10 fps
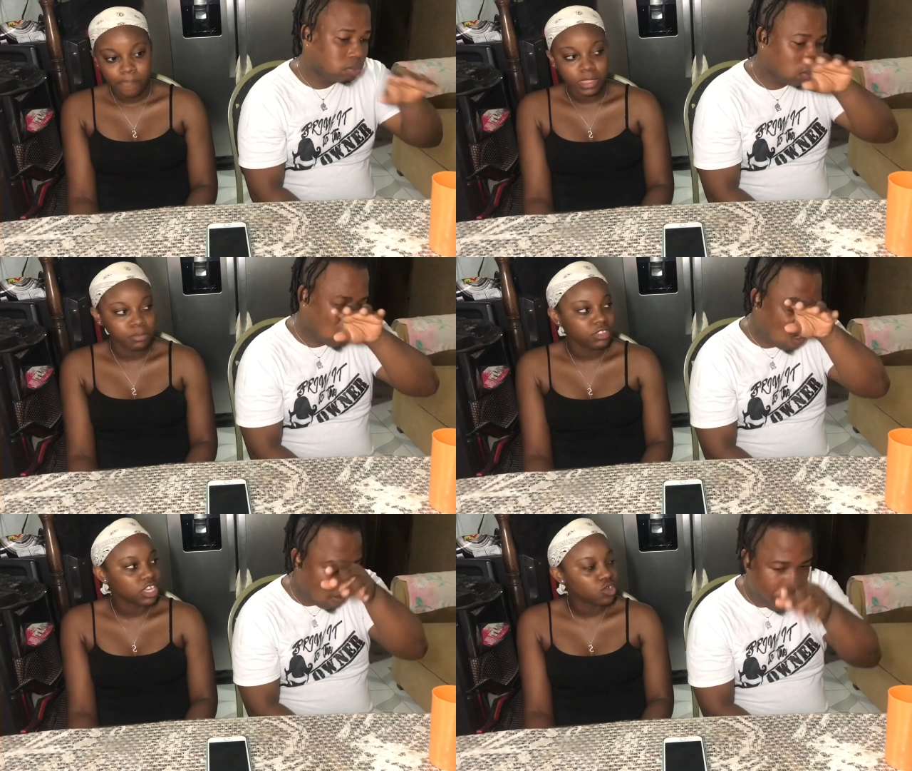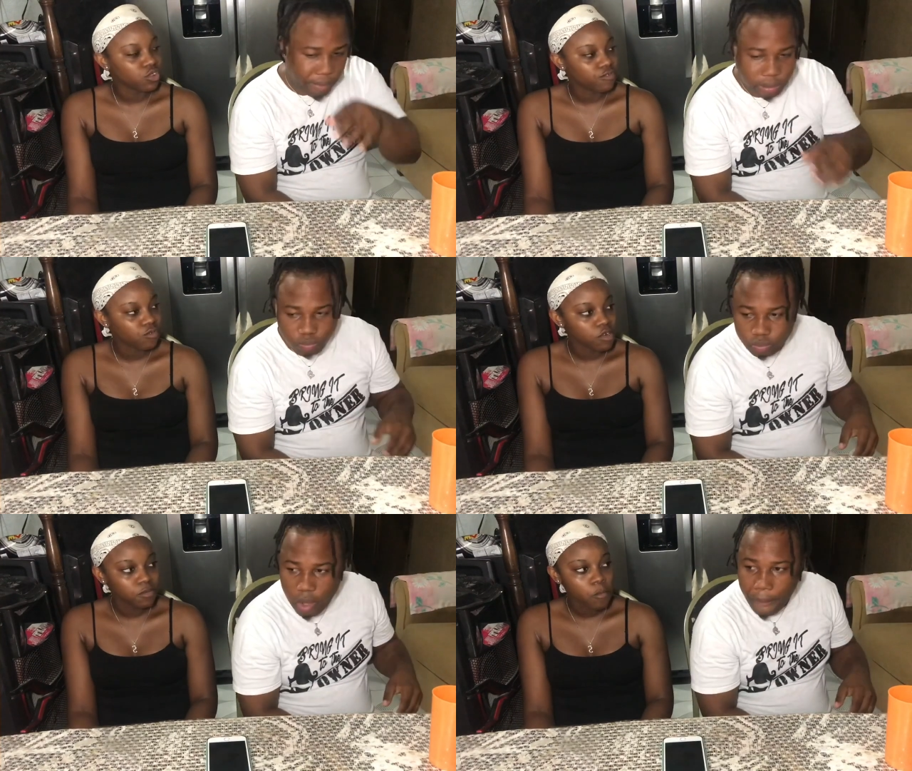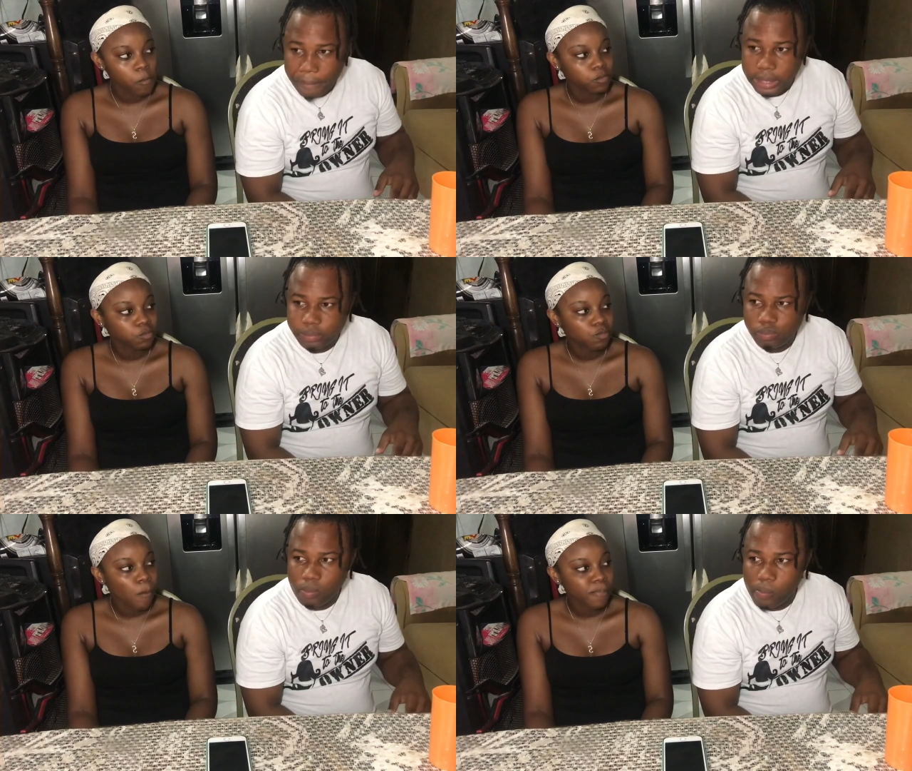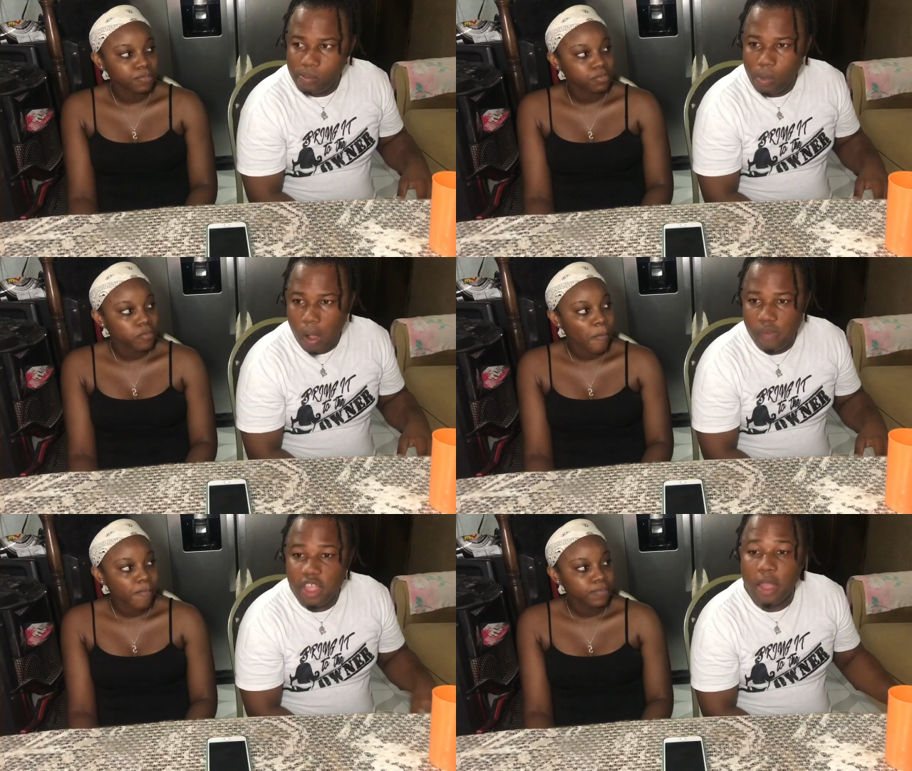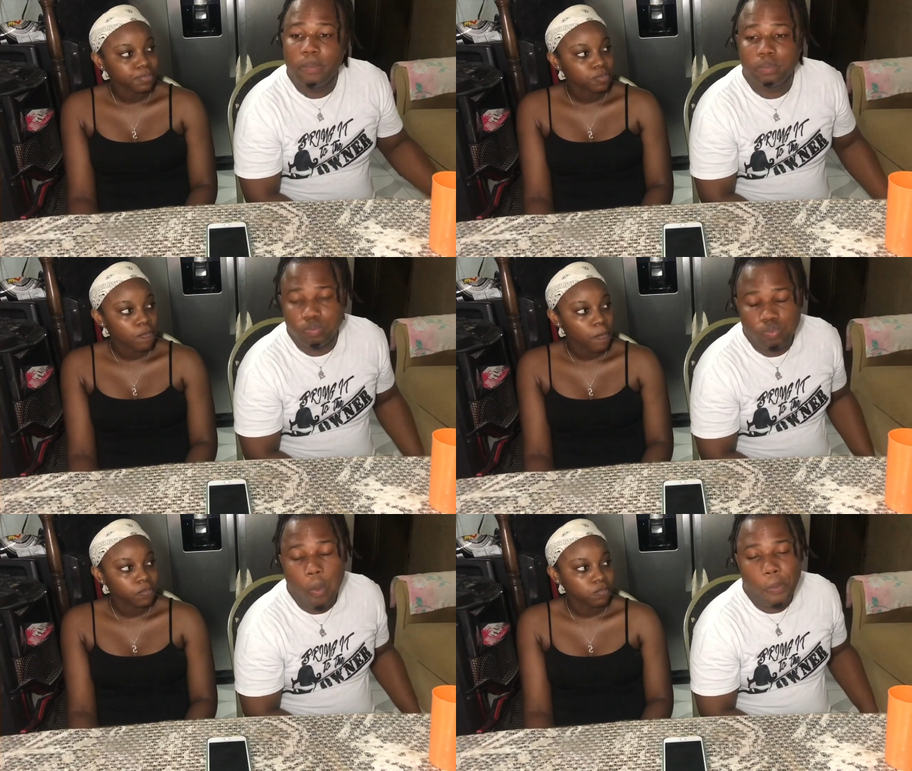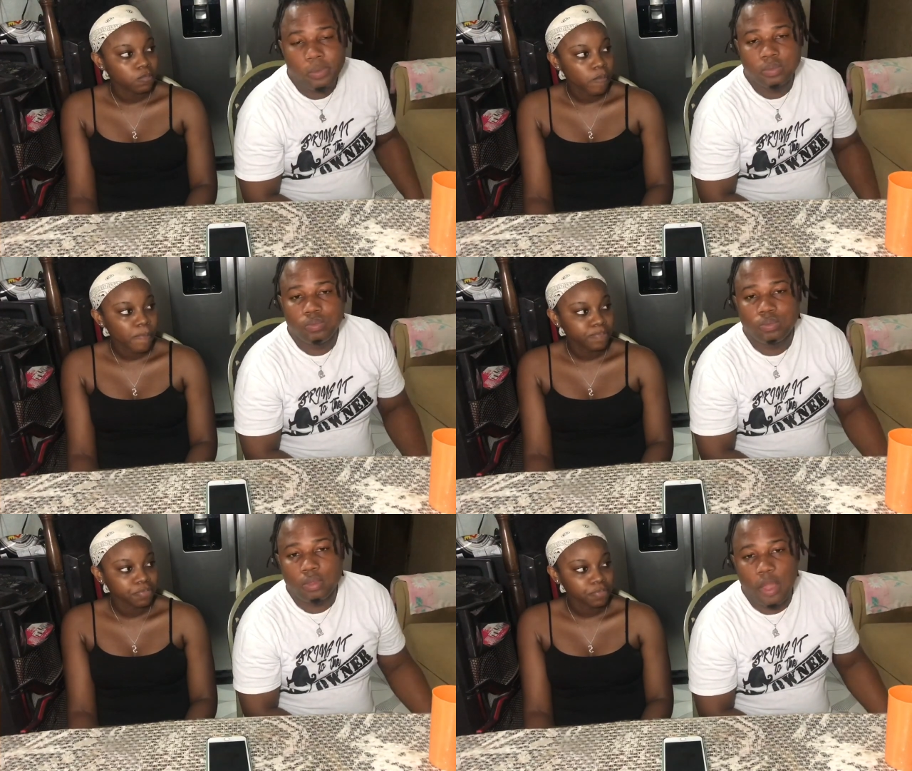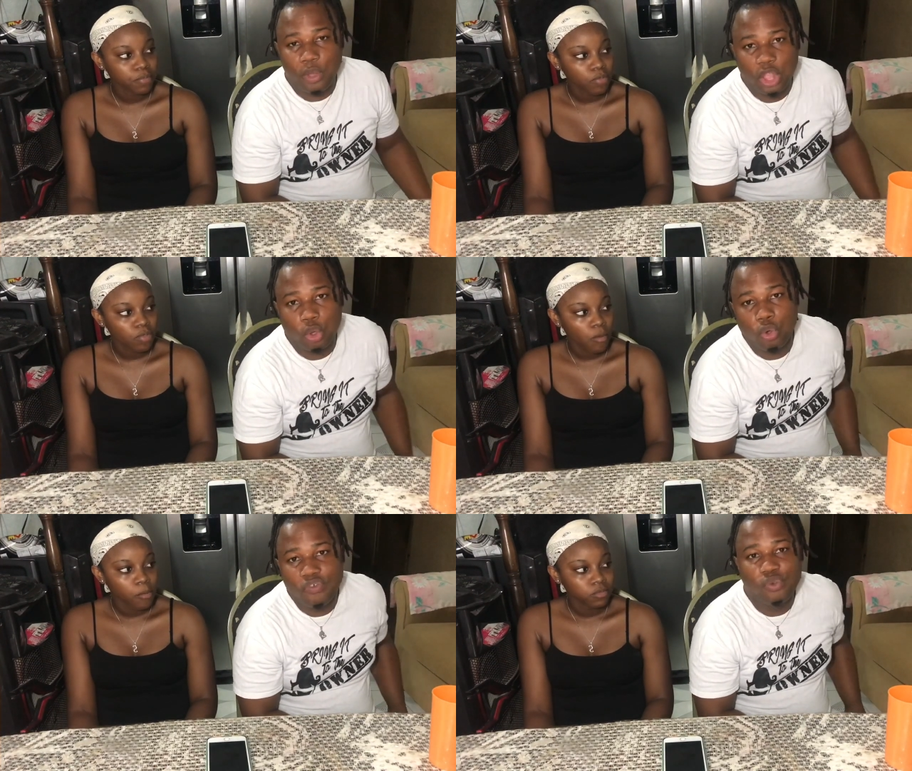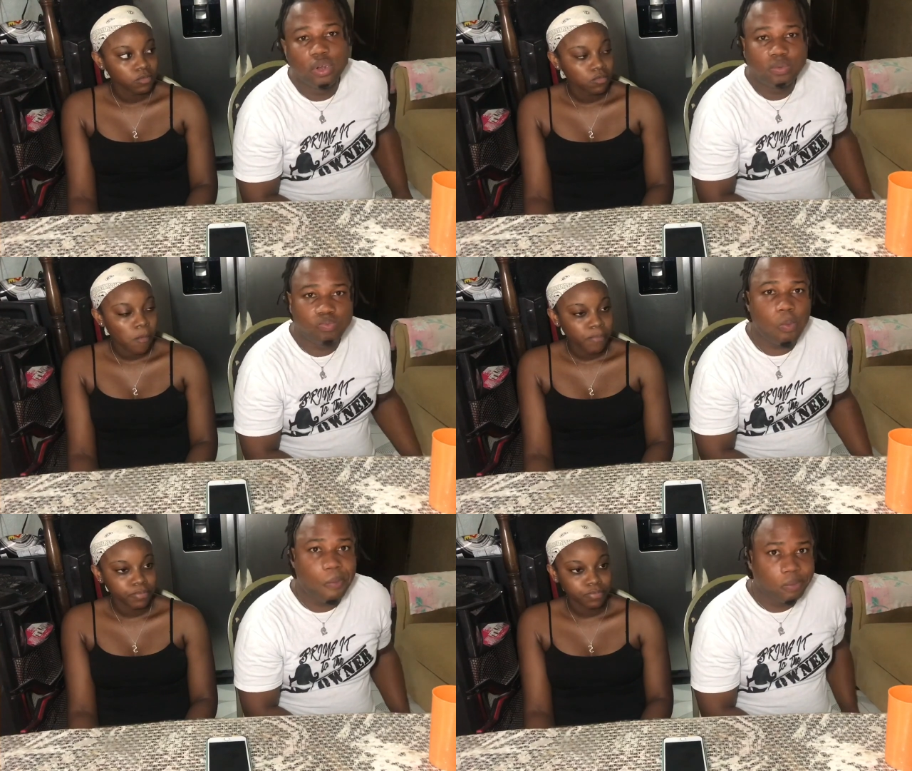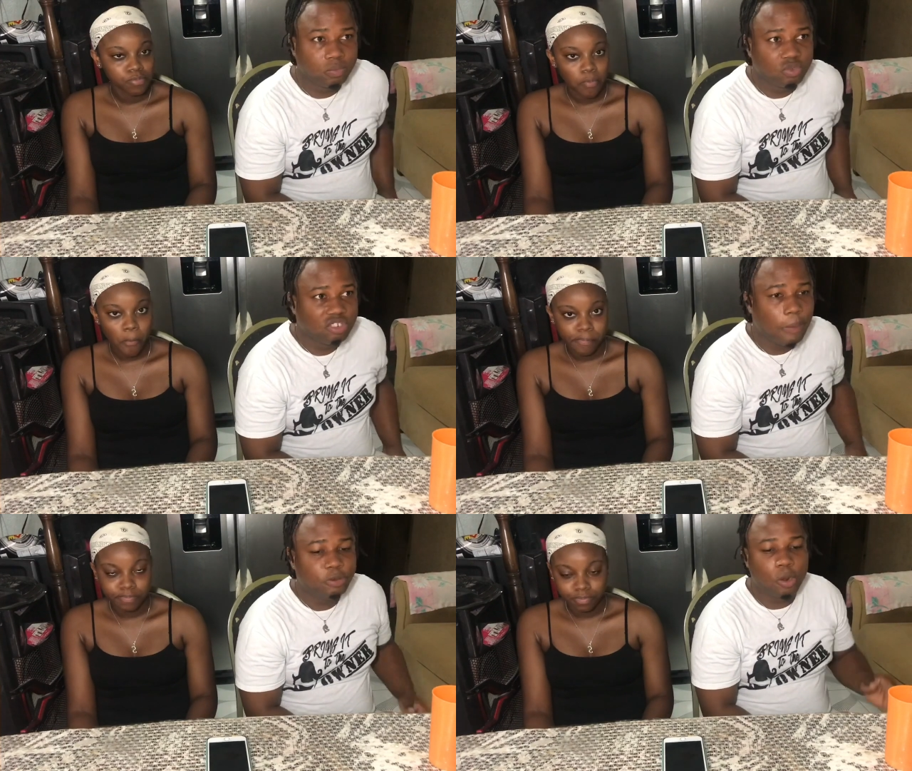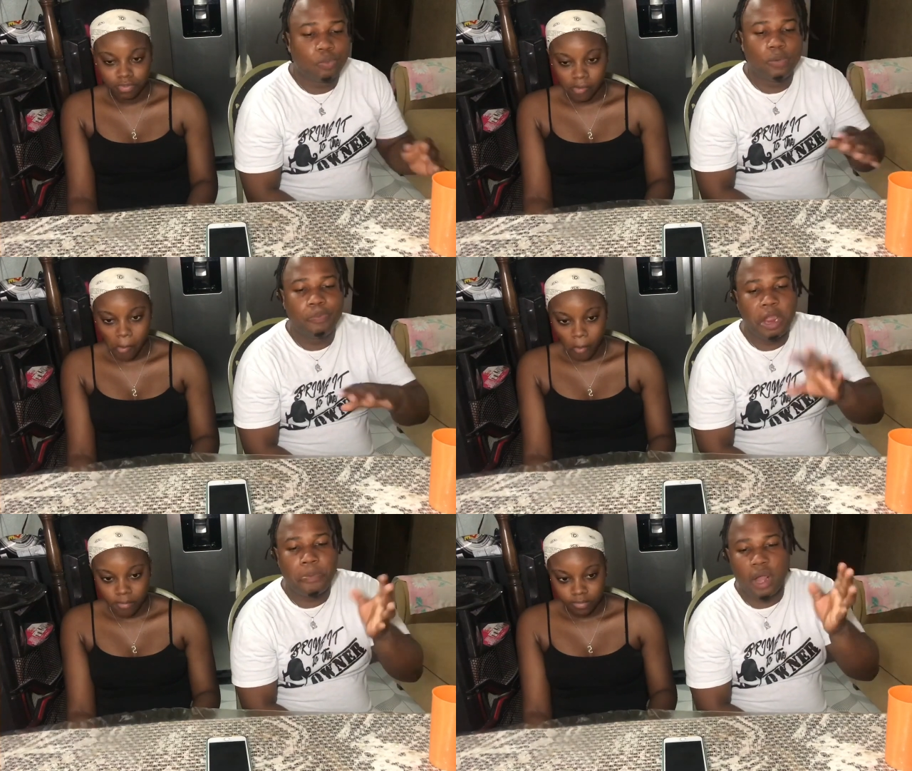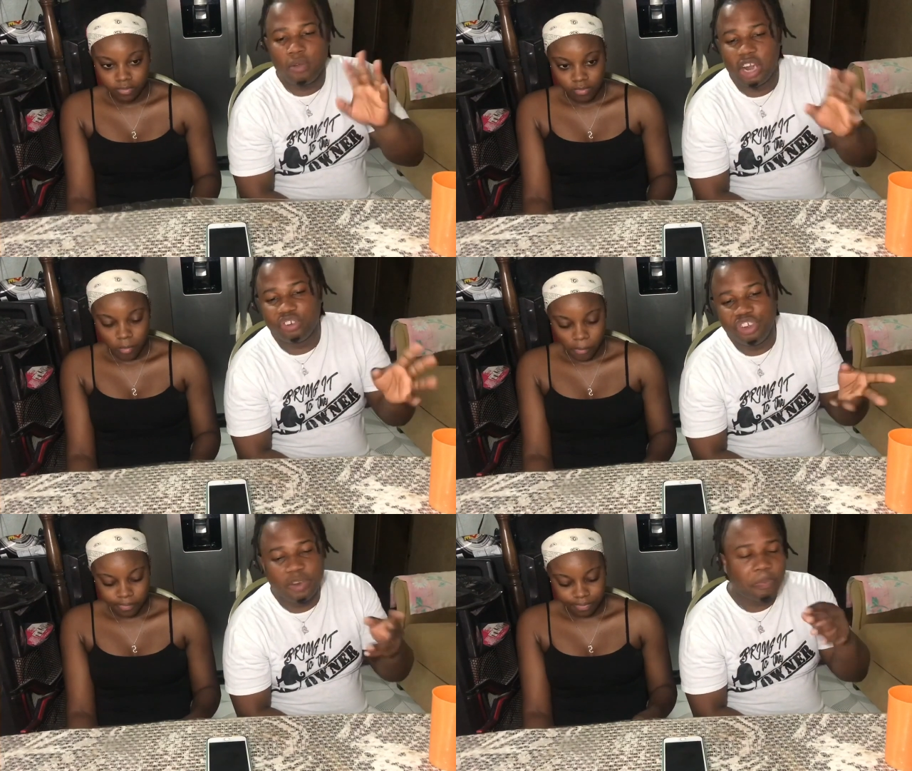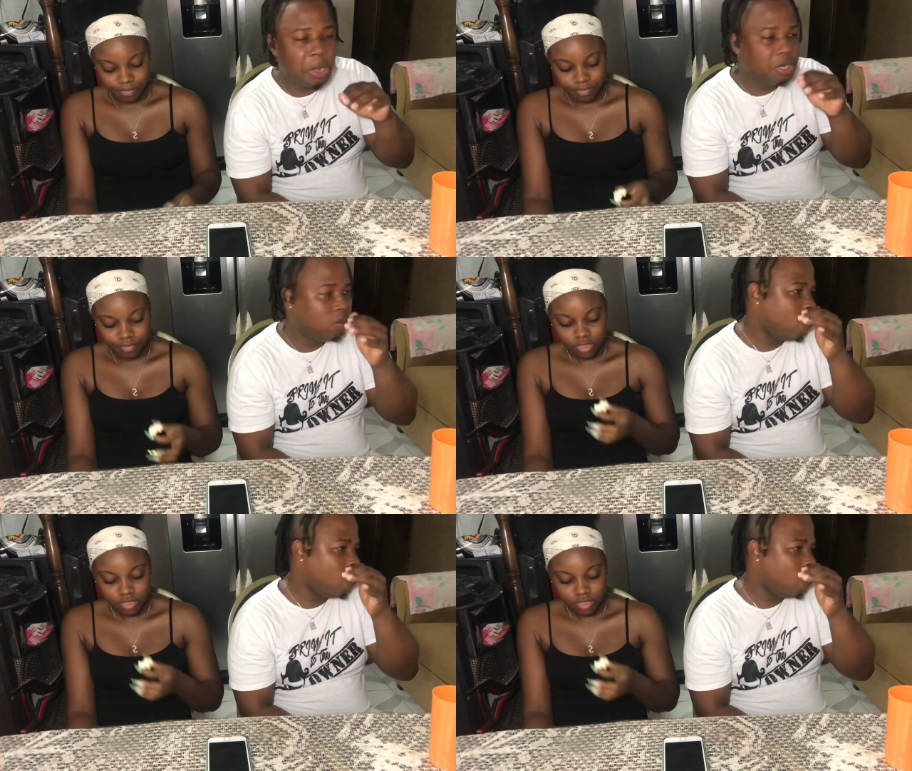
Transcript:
Speaker 1: Let me take on phone?
Speaker 2: Yeah. Let me take your phone, wrap it up with paper and write your name on it.